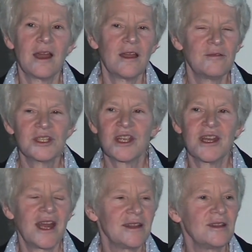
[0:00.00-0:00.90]
I wish
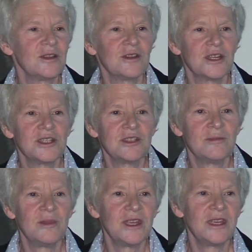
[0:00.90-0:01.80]
I'd had the courage to
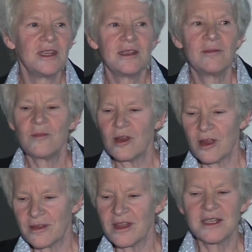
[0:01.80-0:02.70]
be more
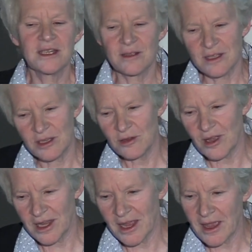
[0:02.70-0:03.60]
authentically who
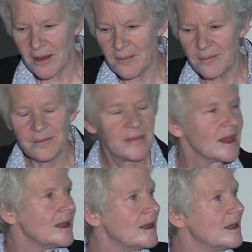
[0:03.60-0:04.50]
I am.
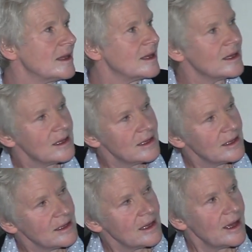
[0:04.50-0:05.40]

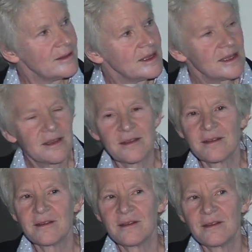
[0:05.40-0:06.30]
I think
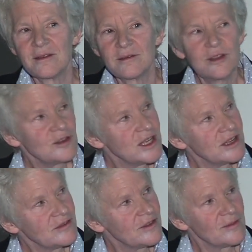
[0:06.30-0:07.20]

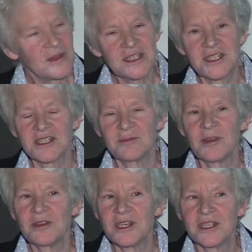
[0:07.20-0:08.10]
learning from this
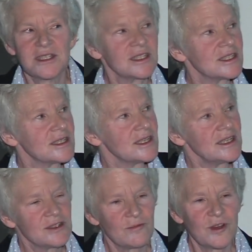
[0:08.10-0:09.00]
experience
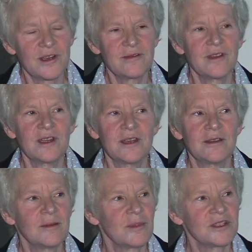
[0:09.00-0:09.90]
is one of the
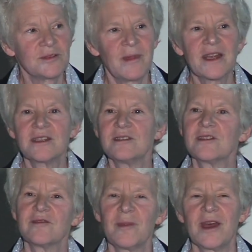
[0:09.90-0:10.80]

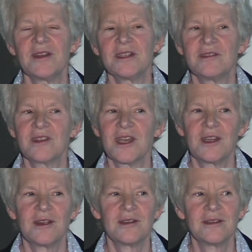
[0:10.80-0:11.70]
perspectives of palliative
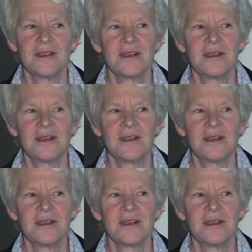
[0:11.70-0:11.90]
care,